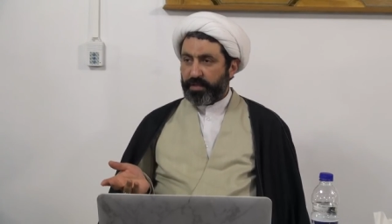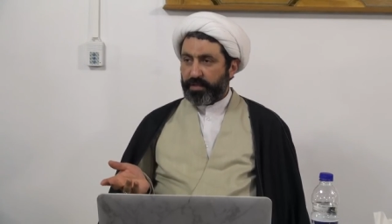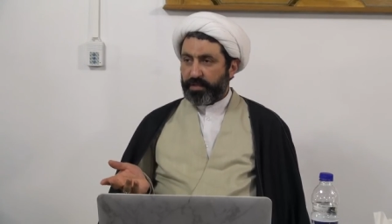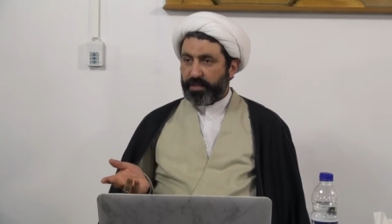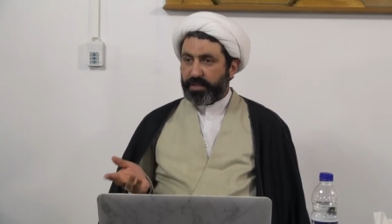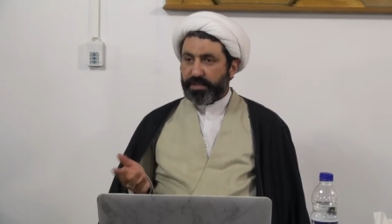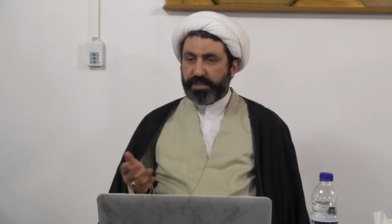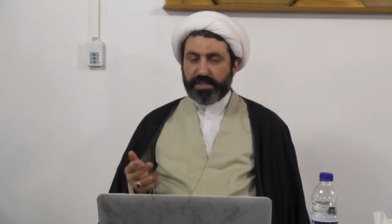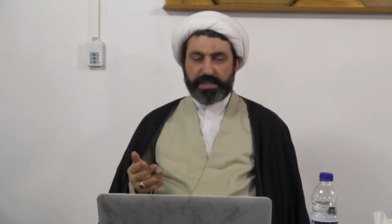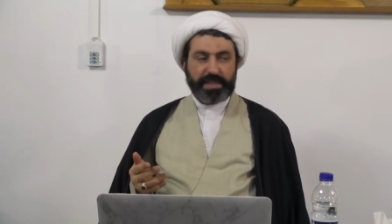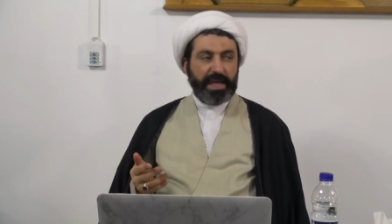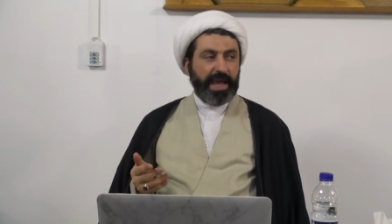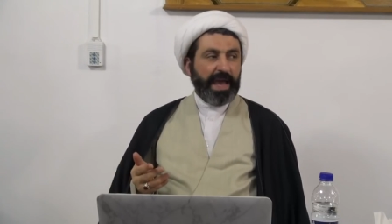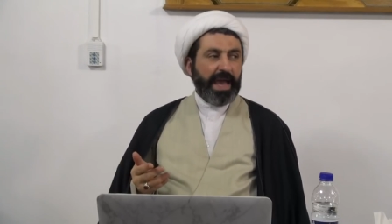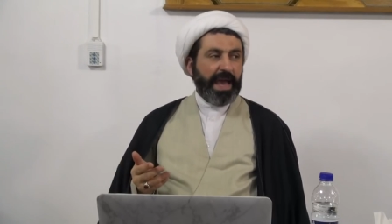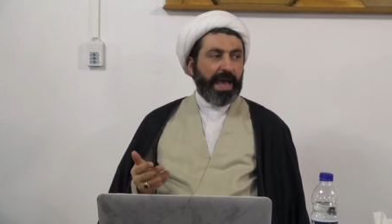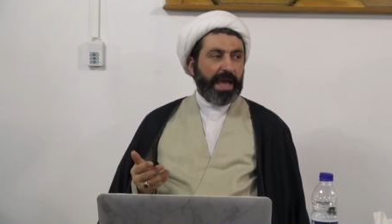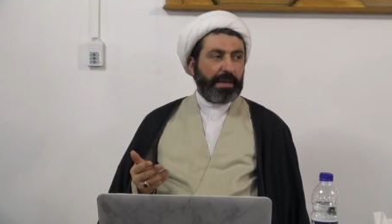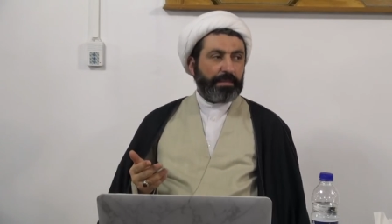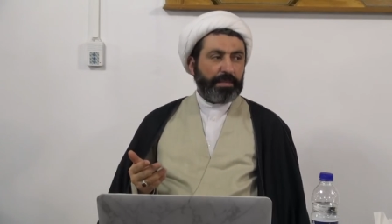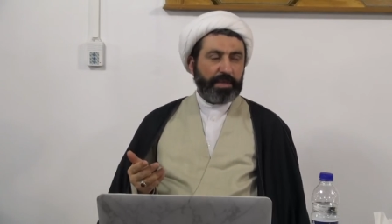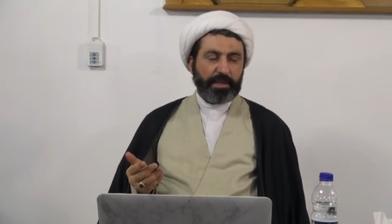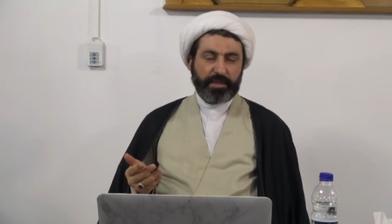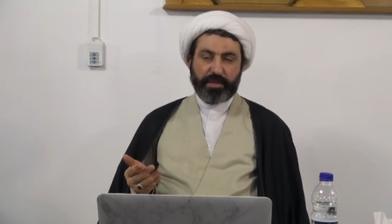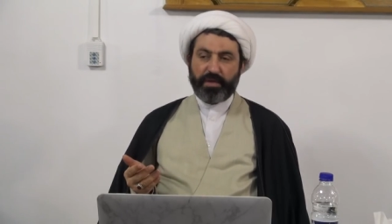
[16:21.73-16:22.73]
This is the
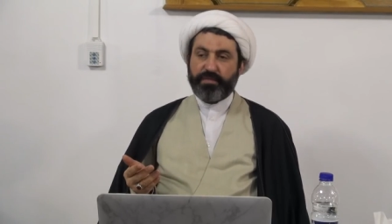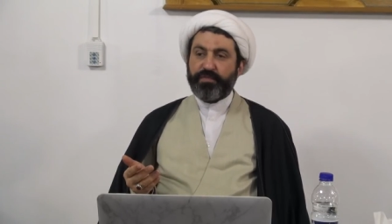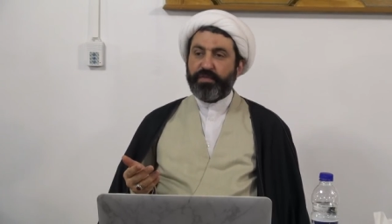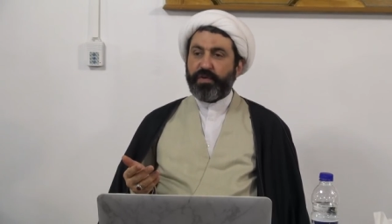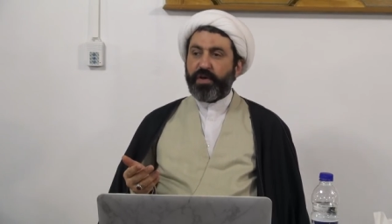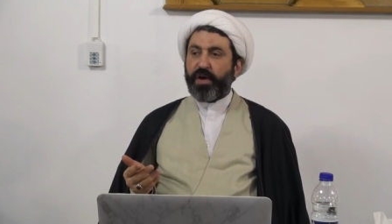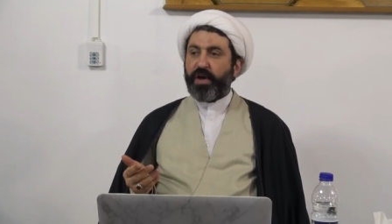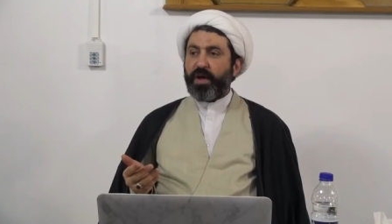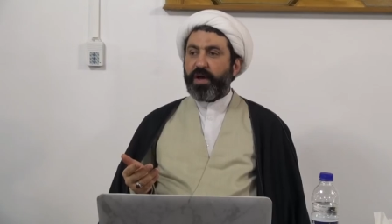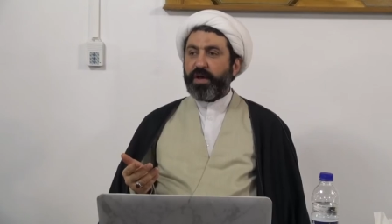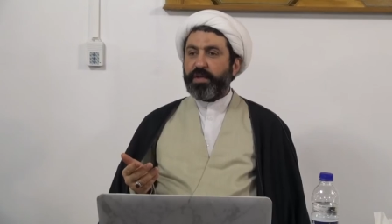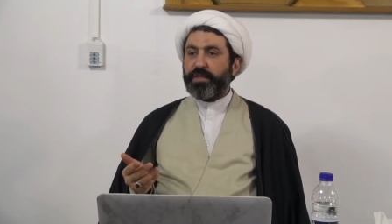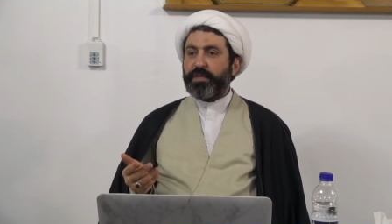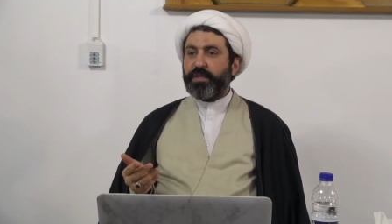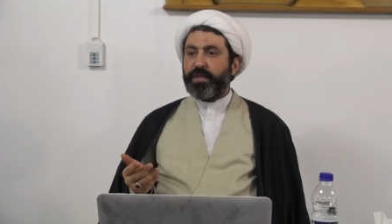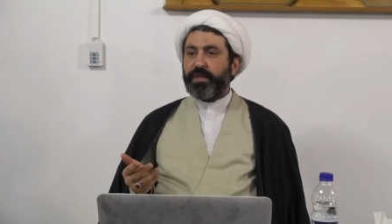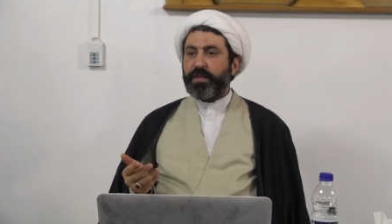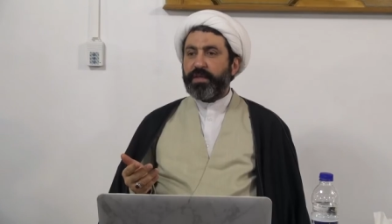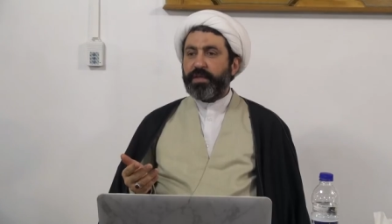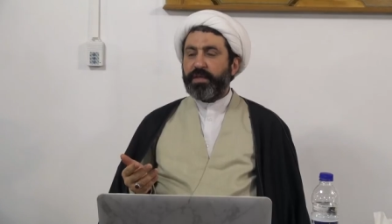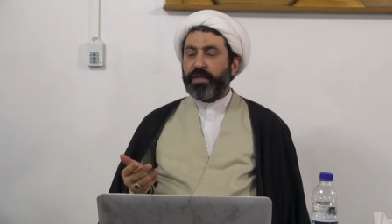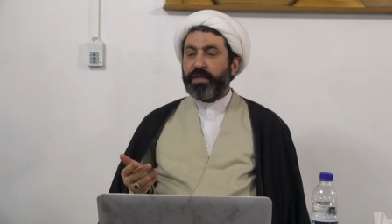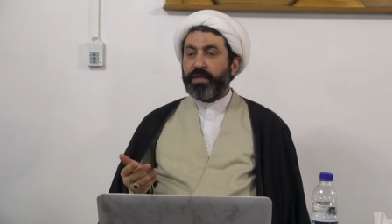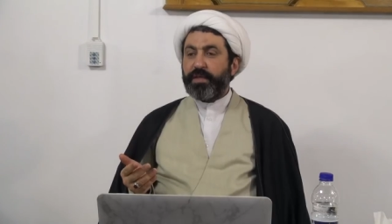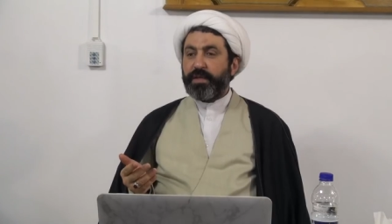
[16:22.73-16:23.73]
habit of God
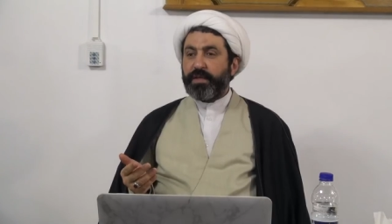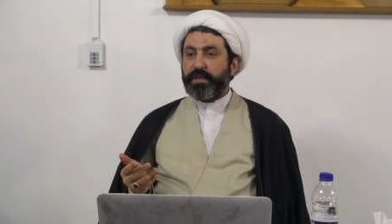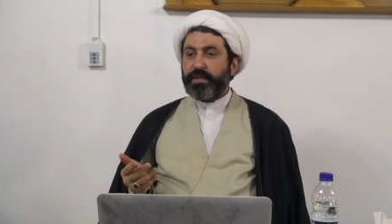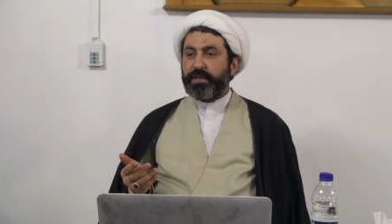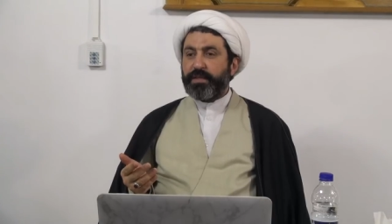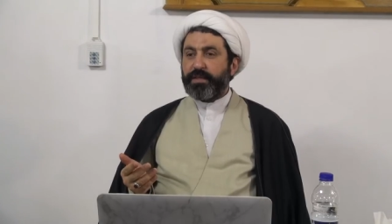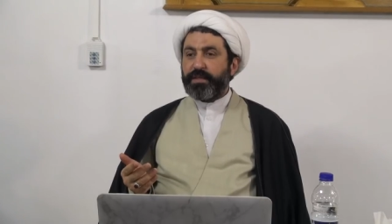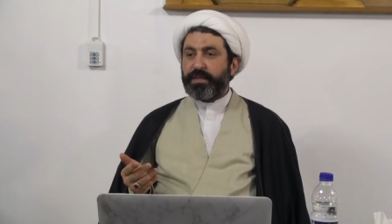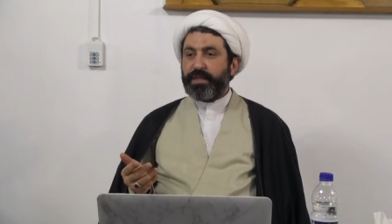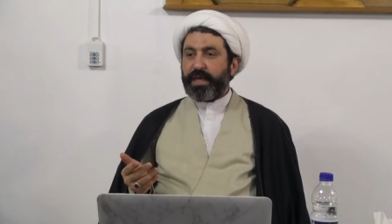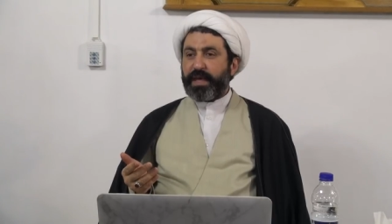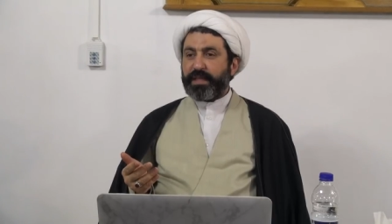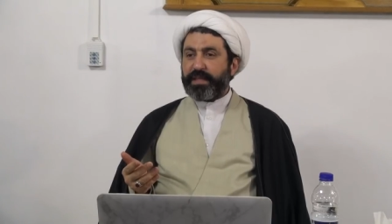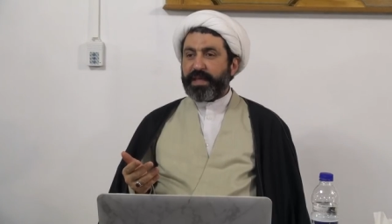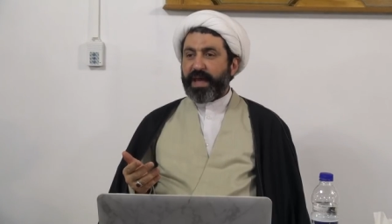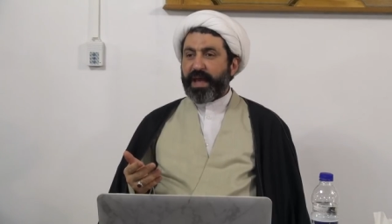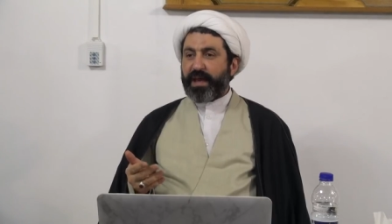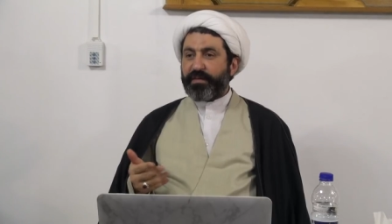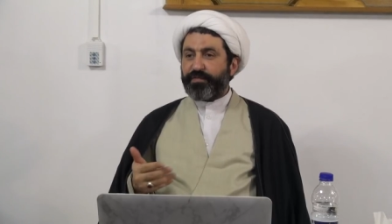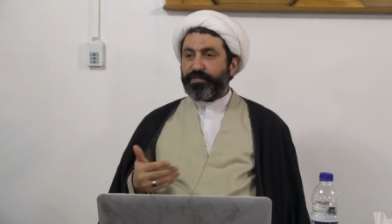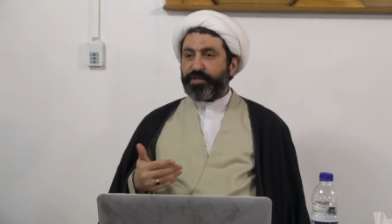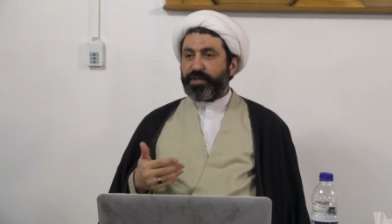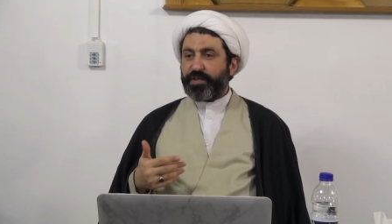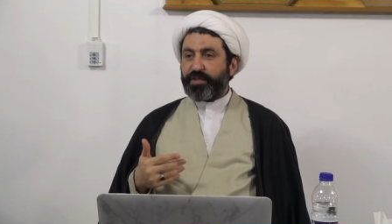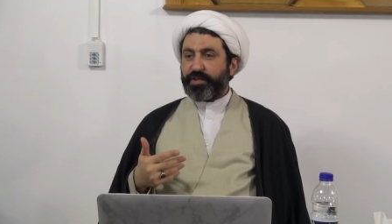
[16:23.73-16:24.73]
that
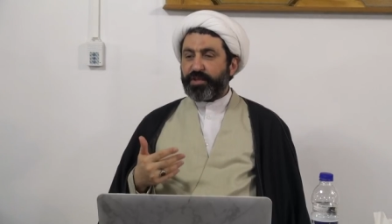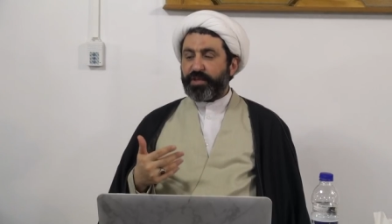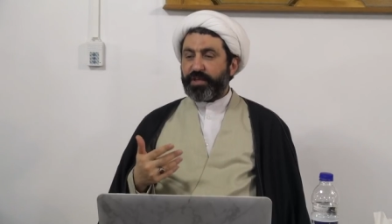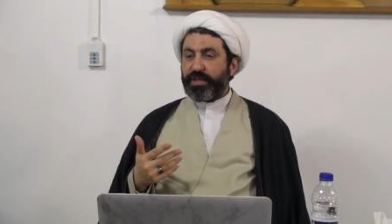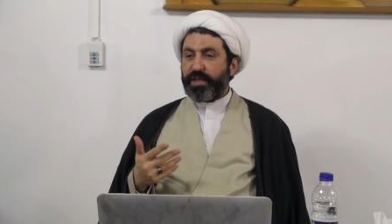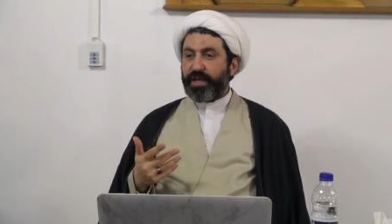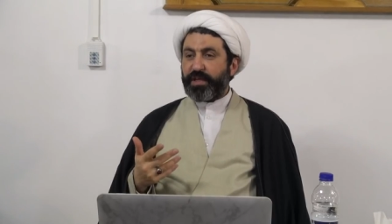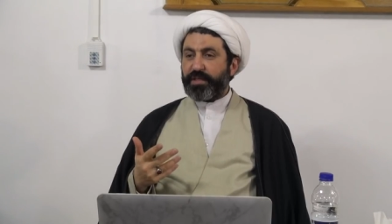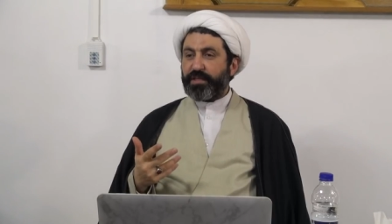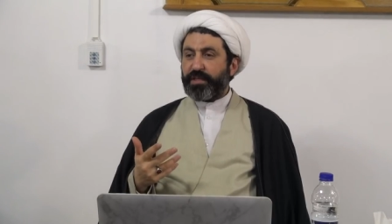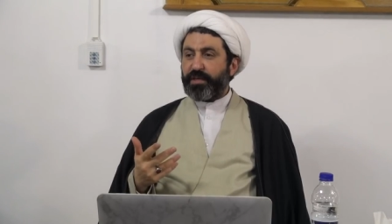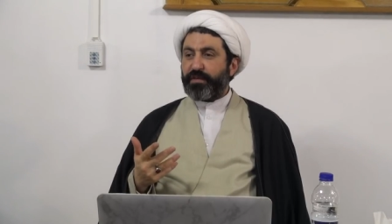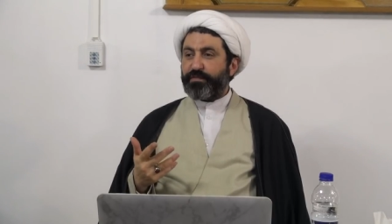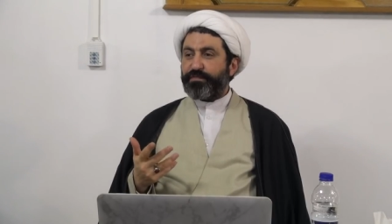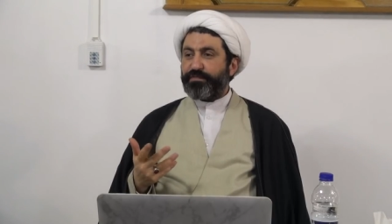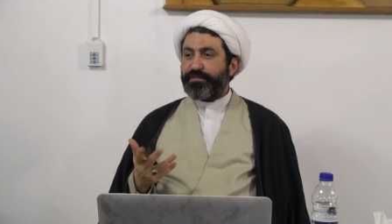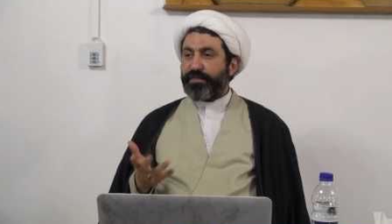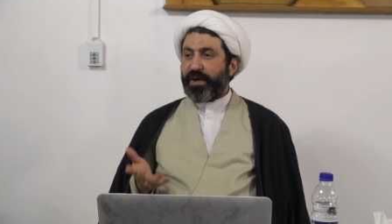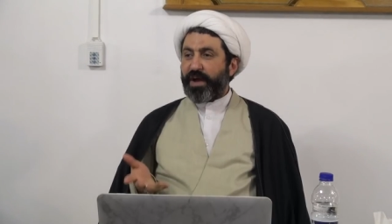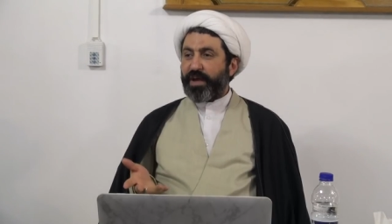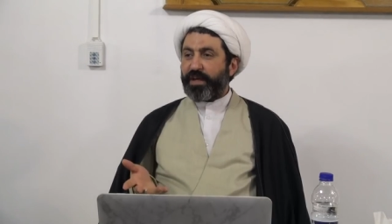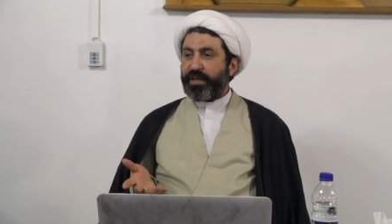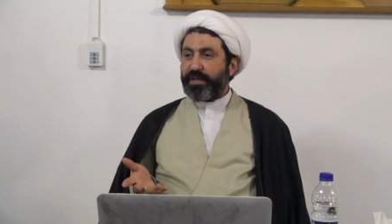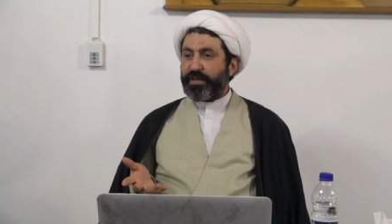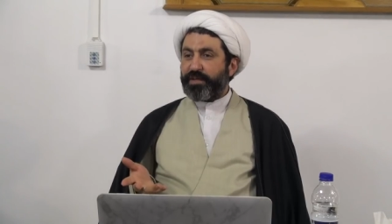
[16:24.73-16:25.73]
after creating
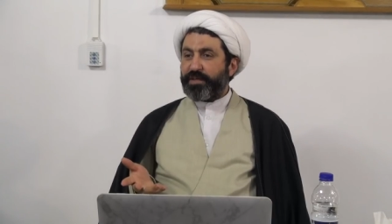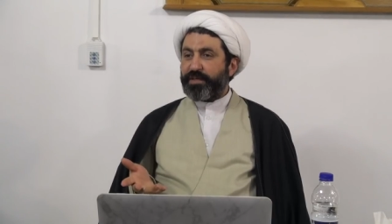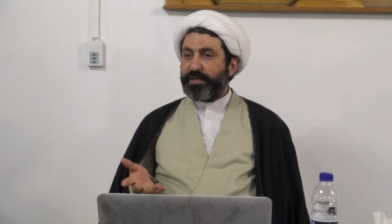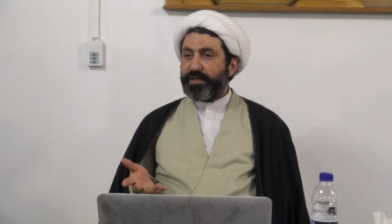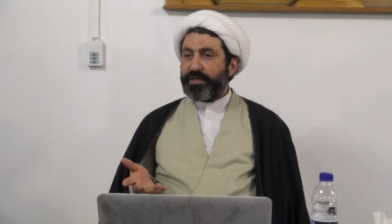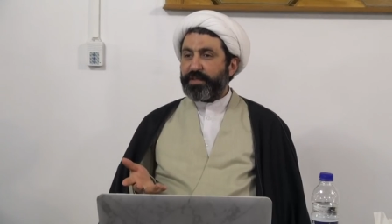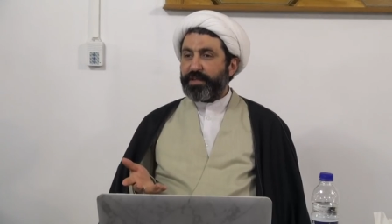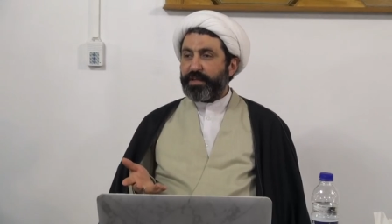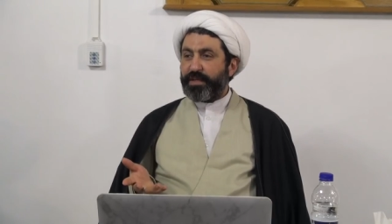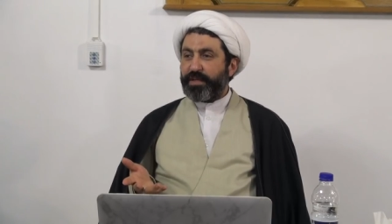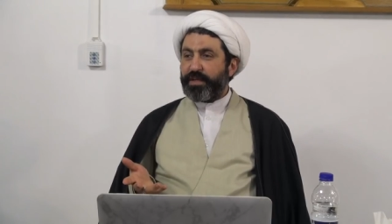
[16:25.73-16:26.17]
fire,